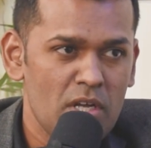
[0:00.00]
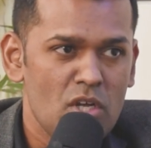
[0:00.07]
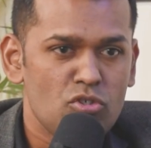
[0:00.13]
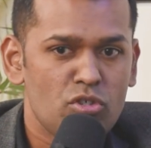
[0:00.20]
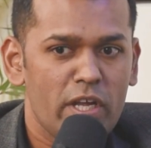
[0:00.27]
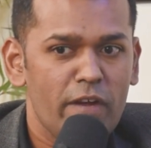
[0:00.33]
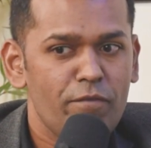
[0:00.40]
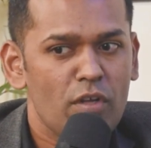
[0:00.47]

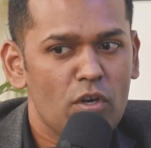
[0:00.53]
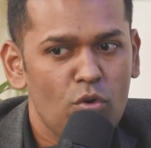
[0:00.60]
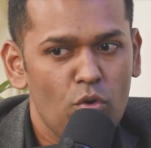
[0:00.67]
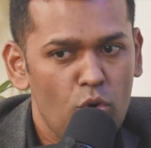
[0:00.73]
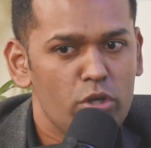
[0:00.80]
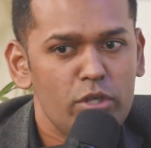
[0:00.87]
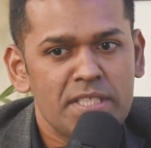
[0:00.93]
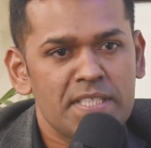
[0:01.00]
So if the
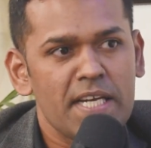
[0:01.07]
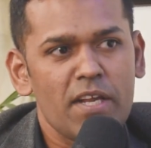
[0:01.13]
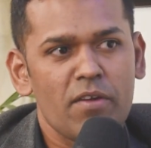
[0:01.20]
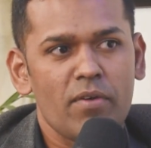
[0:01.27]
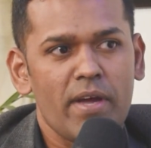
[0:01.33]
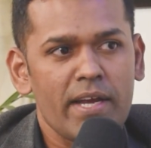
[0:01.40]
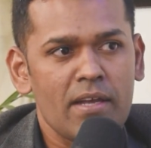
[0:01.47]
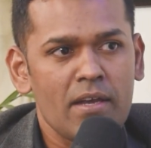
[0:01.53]
goal you're setting
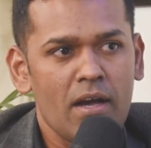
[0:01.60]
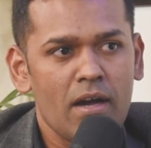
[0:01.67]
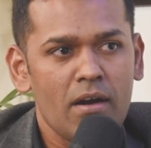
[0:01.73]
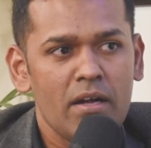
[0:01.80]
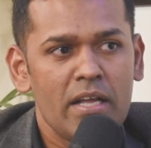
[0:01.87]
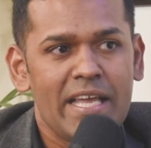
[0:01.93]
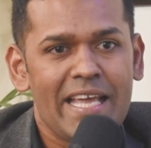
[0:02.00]
right now